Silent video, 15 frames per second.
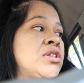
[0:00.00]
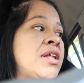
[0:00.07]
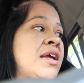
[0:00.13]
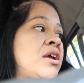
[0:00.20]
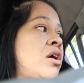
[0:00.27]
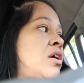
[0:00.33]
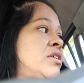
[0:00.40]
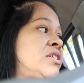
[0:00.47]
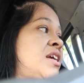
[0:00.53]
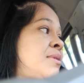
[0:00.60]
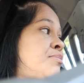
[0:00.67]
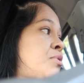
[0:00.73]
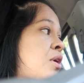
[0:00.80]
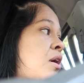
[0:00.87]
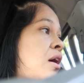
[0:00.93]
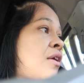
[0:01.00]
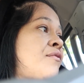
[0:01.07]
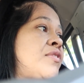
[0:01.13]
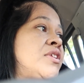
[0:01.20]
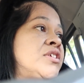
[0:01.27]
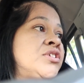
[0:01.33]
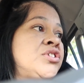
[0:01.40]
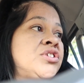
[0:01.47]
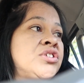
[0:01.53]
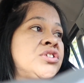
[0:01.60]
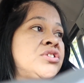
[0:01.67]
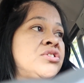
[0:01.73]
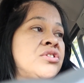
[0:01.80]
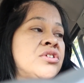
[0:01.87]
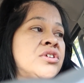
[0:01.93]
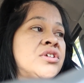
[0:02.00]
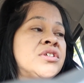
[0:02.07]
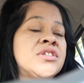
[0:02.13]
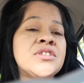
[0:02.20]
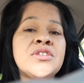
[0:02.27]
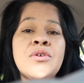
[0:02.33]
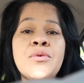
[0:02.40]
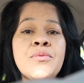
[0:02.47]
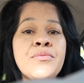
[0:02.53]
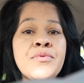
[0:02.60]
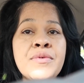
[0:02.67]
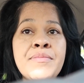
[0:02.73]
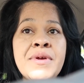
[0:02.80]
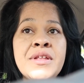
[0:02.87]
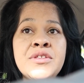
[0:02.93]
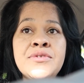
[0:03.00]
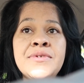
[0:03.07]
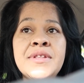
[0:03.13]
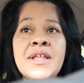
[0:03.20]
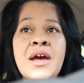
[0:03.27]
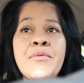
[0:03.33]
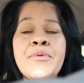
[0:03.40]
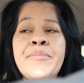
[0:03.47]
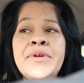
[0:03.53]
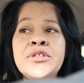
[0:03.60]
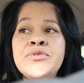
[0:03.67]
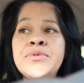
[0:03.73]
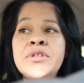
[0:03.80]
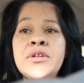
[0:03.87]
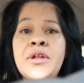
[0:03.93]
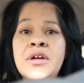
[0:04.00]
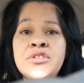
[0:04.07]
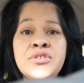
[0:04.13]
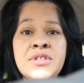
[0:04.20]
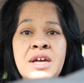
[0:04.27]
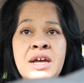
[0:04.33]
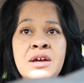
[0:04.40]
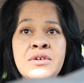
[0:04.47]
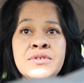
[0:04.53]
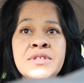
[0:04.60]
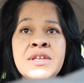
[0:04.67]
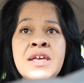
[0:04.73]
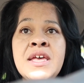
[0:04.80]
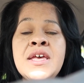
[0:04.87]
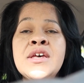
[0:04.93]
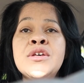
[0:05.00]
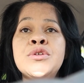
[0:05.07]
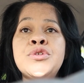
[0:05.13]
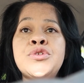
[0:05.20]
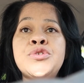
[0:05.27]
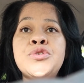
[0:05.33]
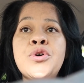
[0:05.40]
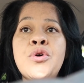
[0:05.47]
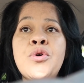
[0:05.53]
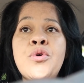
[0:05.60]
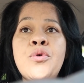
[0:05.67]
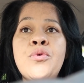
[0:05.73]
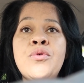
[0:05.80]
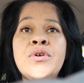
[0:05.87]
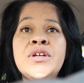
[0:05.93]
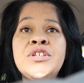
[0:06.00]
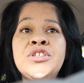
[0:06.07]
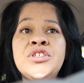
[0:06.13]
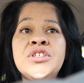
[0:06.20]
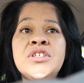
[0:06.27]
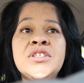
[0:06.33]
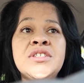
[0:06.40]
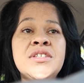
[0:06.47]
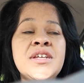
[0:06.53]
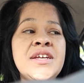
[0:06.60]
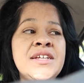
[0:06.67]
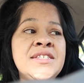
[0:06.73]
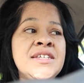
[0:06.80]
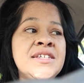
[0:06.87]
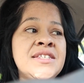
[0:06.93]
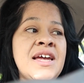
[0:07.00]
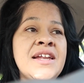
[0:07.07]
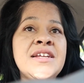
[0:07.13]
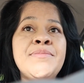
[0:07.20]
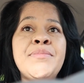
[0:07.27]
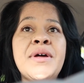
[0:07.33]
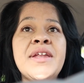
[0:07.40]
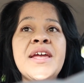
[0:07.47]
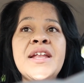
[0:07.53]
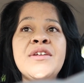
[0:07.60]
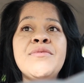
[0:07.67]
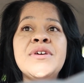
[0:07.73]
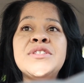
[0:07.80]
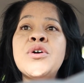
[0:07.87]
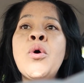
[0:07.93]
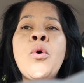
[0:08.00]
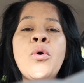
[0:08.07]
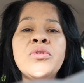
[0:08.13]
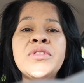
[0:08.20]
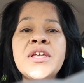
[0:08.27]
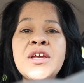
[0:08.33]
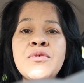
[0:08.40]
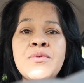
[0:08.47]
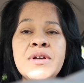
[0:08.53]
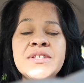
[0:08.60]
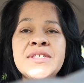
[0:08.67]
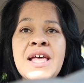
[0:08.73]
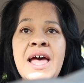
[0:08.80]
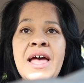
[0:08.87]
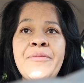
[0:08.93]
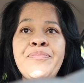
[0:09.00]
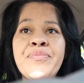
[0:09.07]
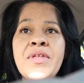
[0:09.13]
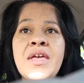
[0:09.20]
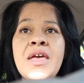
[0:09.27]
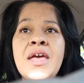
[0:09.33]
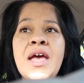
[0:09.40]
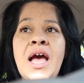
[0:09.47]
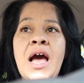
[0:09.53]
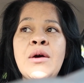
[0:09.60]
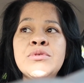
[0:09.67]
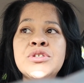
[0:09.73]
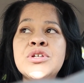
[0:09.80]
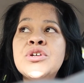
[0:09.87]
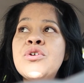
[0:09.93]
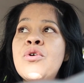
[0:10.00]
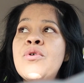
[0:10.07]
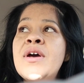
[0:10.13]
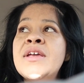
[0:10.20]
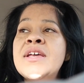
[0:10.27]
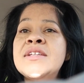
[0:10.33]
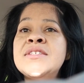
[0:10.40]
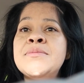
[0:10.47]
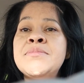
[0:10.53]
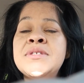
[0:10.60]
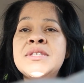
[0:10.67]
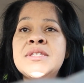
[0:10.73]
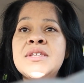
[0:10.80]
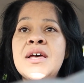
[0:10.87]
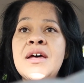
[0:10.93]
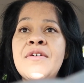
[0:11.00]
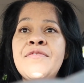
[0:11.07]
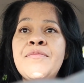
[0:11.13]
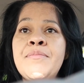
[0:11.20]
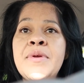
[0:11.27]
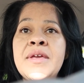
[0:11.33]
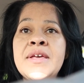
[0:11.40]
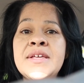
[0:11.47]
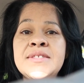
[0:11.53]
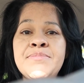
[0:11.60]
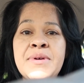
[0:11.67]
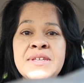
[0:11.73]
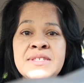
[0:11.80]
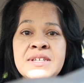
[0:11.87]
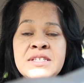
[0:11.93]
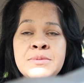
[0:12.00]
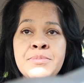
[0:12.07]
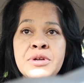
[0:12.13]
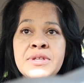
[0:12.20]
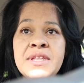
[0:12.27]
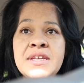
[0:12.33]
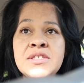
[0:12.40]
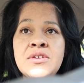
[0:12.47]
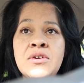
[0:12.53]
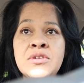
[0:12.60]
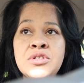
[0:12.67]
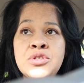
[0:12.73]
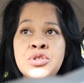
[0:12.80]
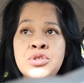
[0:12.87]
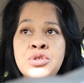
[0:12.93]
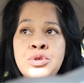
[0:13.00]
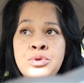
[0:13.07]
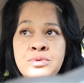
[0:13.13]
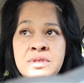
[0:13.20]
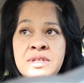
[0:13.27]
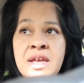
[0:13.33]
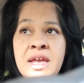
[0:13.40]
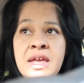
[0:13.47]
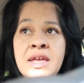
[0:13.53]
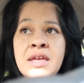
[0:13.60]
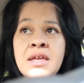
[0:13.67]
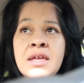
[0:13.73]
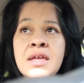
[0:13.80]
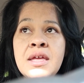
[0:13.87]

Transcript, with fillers: like all taped off, and it's just dirt. So we've been doing that. We've been doing a lot to the house. So it's just, it's exciting. But anyways, the whole thing was that I was gonna go and get some stuff because my son's birthday is on Tuesday.